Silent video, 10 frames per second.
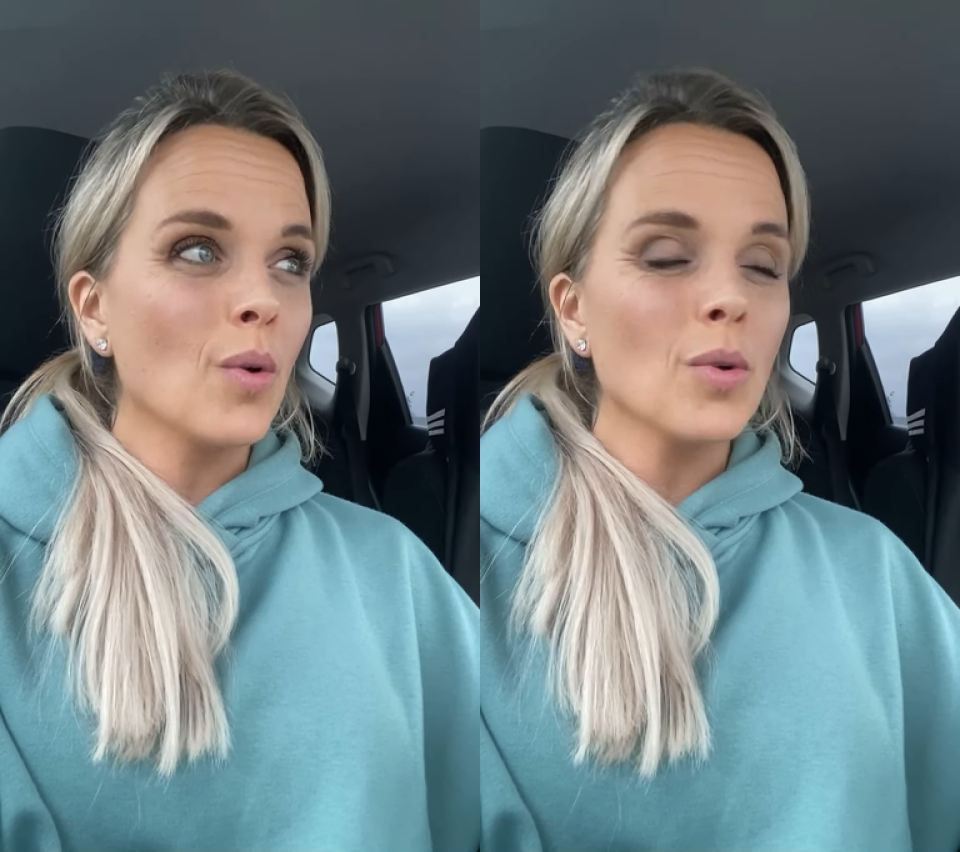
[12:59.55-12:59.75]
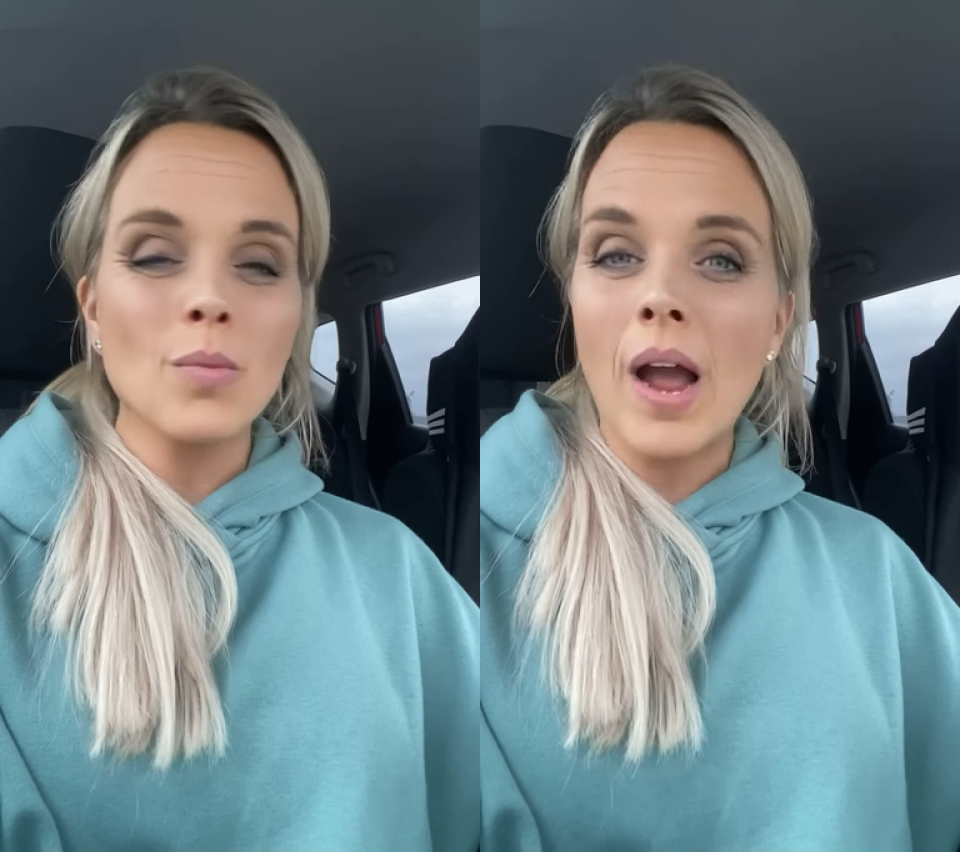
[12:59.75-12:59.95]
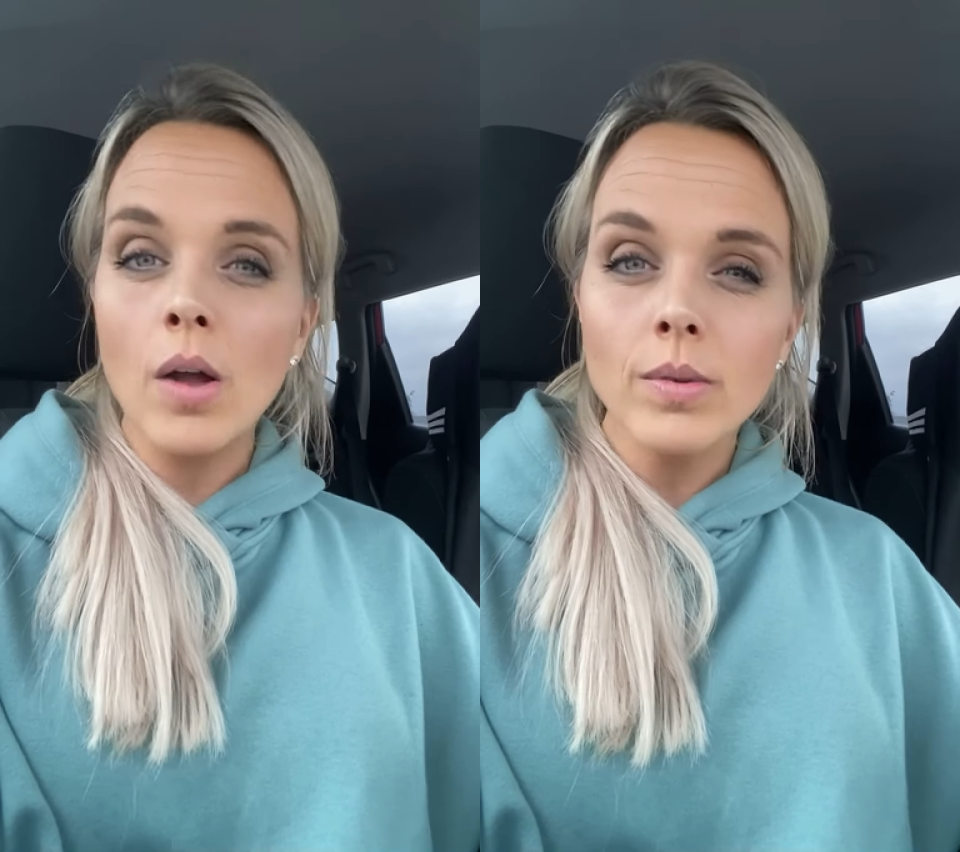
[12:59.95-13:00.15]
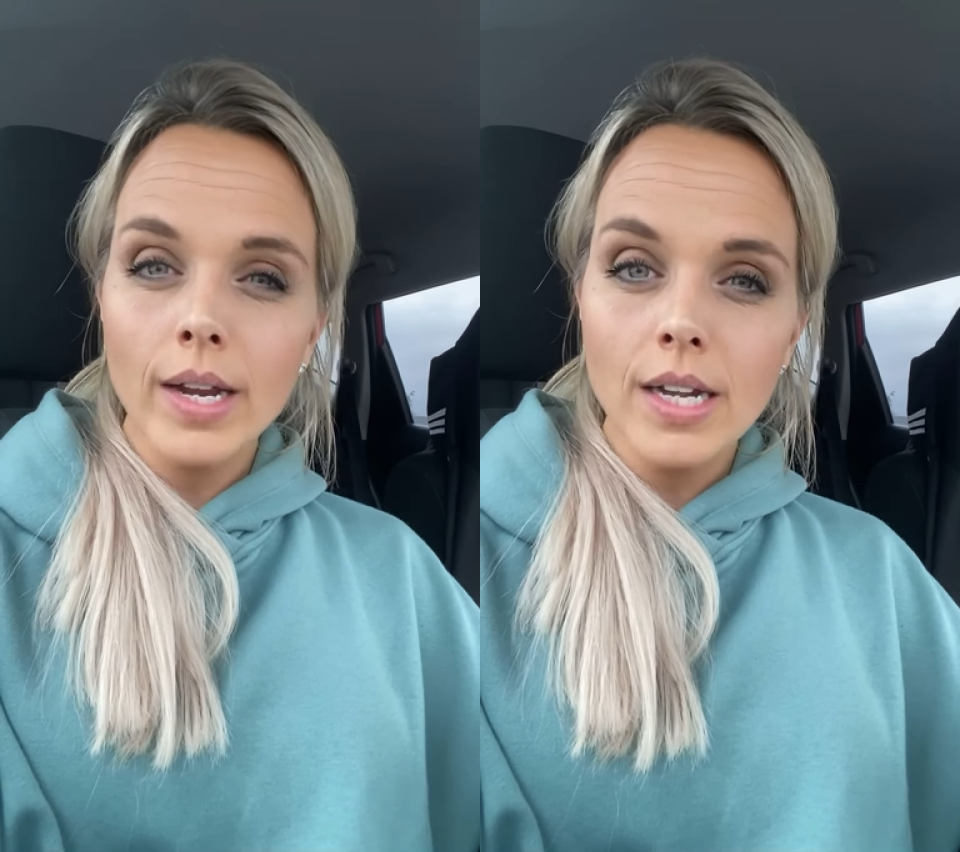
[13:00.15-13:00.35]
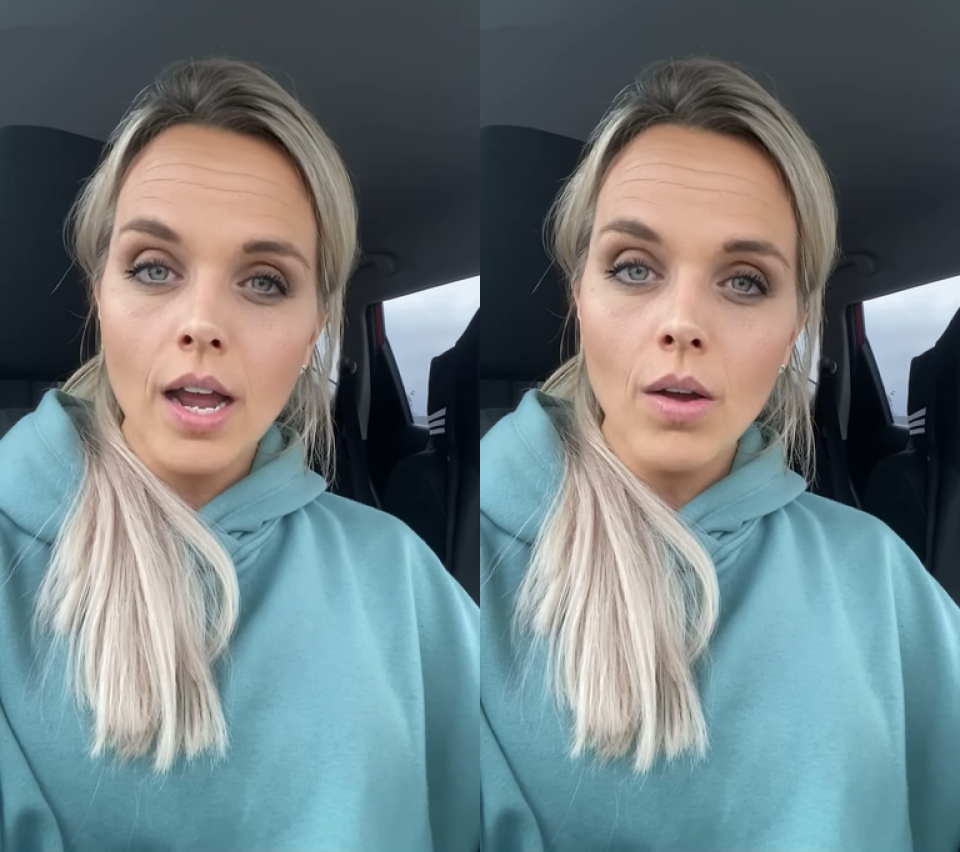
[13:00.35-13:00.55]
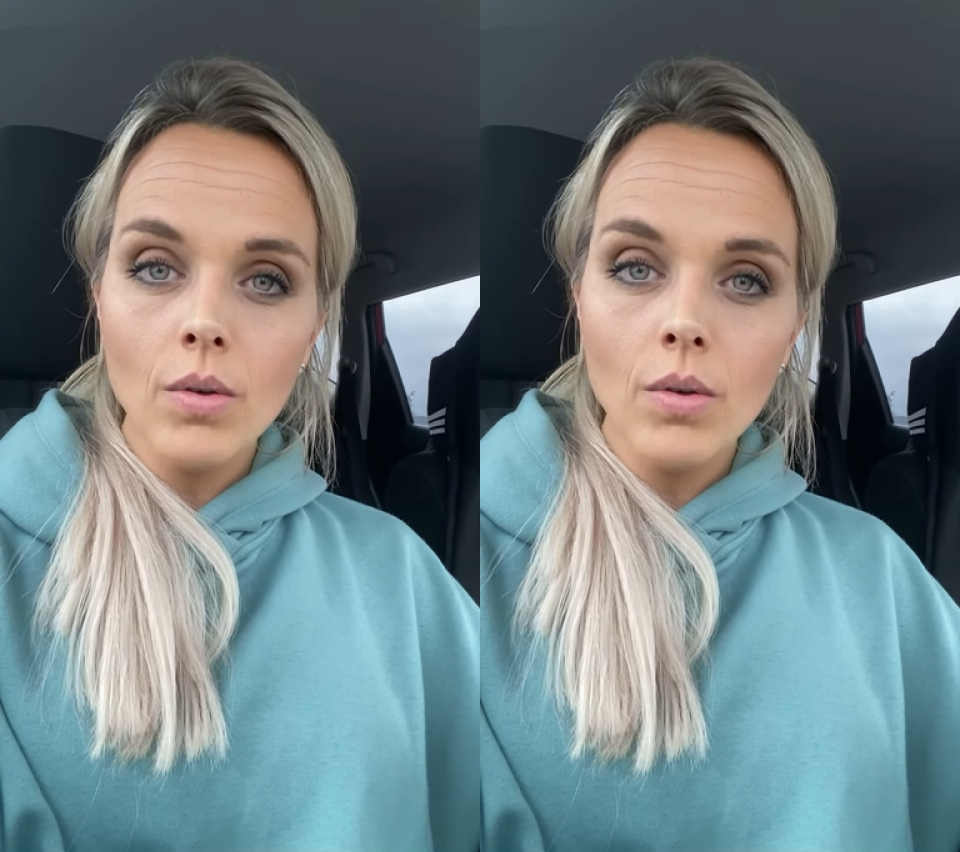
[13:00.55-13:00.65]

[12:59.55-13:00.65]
around right now.